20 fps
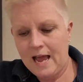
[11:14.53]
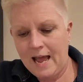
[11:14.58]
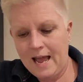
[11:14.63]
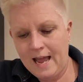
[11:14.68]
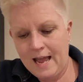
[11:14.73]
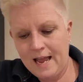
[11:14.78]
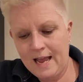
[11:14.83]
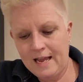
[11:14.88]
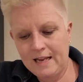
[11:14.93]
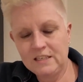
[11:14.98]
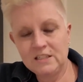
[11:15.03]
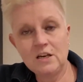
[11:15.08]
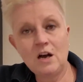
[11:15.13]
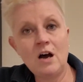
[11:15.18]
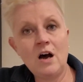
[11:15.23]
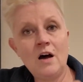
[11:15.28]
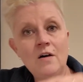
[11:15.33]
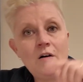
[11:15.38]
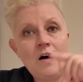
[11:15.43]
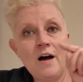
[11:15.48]
And
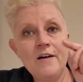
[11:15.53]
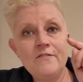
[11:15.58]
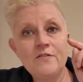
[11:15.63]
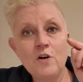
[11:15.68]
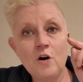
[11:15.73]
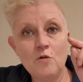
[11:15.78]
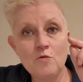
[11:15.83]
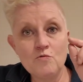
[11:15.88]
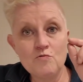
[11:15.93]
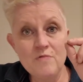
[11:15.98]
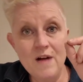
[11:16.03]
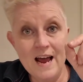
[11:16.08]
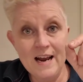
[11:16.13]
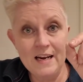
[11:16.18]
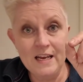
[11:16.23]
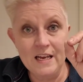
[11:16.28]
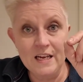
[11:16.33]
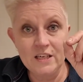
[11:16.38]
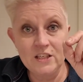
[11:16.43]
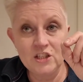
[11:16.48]
I've got
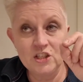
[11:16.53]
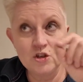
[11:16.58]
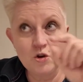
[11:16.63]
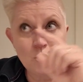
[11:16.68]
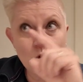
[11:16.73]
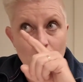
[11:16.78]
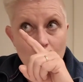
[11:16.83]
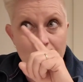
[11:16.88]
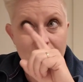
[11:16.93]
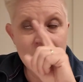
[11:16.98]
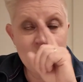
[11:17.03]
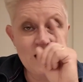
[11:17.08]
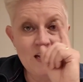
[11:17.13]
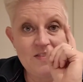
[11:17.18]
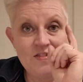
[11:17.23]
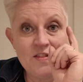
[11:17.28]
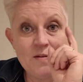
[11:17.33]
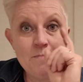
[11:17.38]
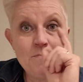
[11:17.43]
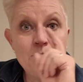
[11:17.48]
radish already
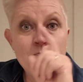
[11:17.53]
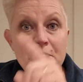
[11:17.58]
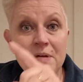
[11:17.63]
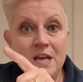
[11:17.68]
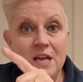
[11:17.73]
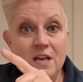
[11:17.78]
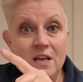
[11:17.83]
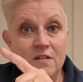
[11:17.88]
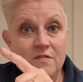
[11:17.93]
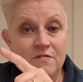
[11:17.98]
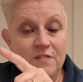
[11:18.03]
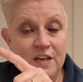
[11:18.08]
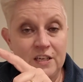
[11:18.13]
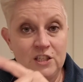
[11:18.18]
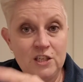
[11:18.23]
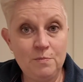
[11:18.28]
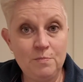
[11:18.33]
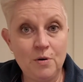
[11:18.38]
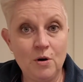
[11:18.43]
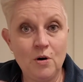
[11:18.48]
in the big
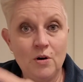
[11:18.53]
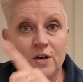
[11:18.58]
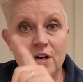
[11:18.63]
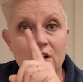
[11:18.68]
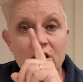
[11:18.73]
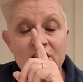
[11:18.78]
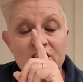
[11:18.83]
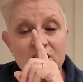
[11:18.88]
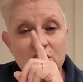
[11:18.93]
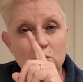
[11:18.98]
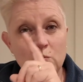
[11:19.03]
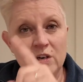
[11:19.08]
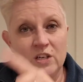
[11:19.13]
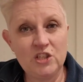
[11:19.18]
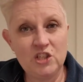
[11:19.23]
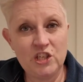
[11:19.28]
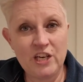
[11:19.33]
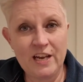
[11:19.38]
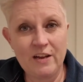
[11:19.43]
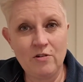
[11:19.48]
veggie pod, and I just
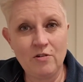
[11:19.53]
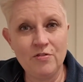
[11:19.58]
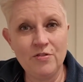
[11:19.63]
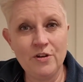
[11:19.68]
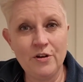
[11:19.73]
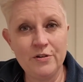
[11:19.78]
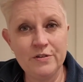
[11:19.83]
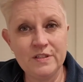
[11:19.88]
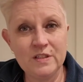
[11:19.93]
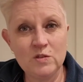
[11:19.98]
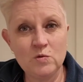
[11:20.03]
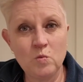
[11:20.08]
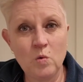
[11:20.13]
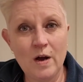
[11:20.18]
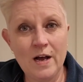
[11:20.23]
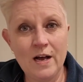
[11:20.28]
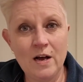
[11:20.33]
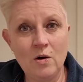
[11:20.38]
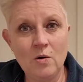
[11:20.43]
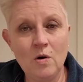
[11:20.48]
want to check on those as
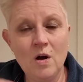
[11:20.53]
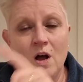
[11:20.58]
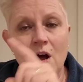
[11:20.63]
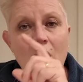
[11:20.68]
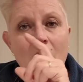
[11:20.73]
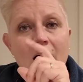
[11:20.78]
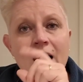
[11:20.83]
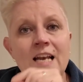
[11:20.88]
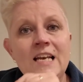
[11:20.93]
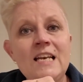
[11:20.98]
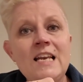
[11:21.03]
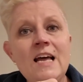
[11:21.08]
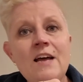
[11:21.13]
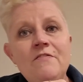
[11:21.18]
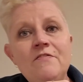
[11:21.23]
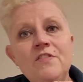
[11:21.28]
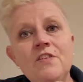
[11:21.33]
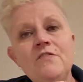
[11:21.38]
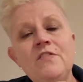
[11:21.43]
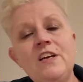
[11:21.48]
well. I
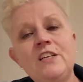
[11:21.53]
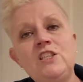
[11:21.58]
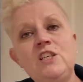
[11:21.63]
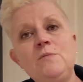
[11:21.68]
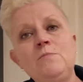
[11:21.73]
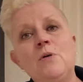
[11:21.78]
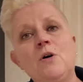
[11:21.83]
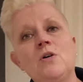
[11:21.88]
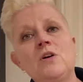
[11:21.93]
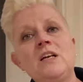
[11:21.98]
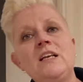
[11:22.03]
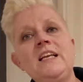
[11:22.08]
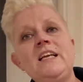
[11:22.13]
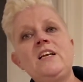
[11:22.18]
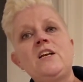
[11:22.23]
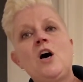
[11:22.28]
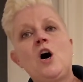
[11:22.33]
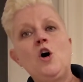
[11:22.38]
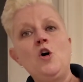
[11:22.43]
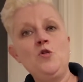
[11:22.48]
left the veggie pod
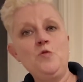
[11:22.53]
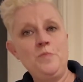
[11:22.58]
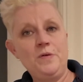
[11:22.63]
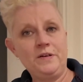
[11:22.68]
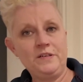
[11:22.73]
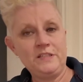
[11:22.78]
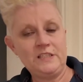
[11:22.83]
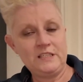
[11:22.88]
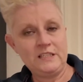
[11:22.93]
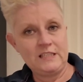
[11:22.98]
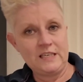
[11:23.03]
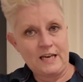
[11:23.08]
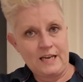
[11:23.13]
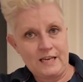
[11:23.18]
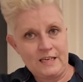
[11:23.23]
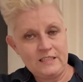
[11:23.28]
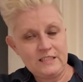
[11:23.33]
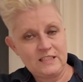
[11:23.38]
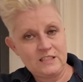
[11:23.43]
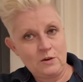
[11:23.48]
lid open
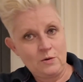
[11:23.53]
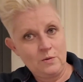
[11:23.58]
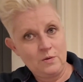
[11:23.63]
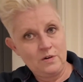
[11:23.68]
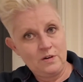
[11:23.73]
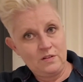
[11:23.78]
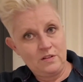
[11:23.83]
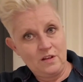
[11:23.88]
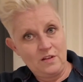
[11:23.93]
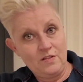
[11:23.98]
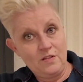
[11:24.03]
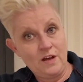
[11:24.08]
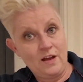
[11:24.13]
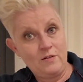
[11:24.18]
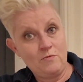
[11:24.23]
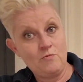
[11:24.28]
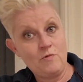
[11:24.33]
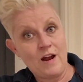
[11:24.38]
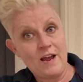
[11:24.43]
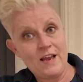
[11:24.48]
today, so
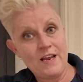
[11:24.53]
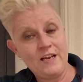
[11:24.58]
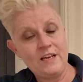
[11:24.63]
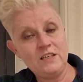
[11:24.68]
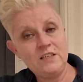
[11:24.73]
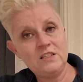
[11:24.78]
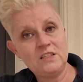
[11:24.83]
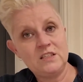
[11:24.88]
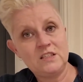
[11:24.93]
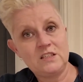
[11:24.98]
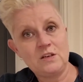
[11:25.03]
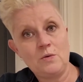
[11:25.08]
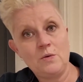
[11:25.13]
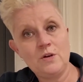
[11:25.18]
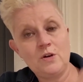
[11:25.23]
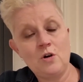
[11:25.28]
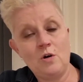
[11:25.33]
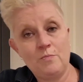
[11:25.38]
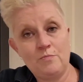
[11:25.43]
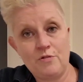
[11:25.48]
it rained, so
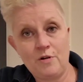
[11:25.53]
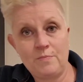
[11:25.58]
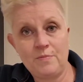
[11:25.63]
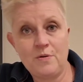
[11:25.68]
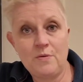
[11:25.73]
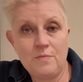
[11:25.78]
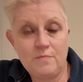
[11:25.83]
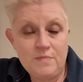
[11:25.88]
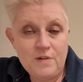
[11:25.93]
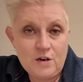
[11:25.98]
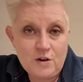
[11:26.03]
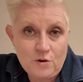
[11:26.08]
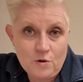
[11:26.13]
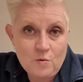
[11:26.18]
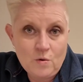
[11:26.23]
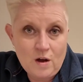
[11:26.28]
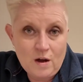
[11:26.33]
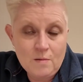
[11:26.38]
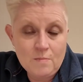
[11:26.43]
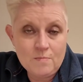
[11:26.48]
it got proper,
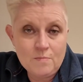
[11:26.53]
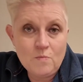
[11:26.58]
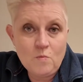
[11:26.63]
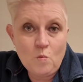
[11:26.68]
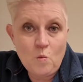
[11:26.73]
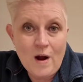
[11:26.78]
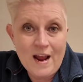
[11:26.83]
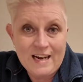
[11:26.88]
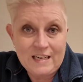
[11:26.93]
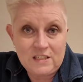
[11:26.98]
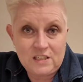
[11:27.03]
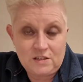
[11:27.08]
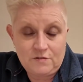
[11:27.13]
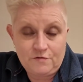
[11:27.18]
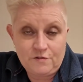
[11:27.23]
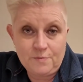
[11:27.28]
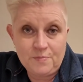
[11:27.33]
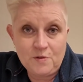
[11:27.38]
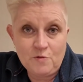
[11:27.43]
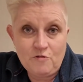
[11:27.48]
wet
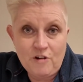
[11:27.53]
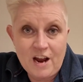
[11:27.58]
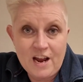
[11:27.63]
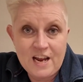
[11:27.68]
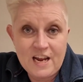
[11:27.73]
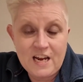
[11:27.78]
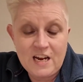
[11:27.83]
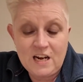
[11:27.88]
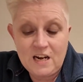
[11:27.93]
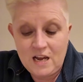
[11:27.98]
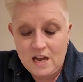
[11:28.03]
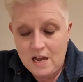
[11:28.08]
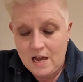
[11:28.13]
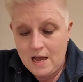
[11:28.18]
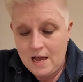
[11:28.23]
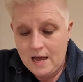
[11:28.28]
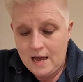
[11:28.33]
from the rain.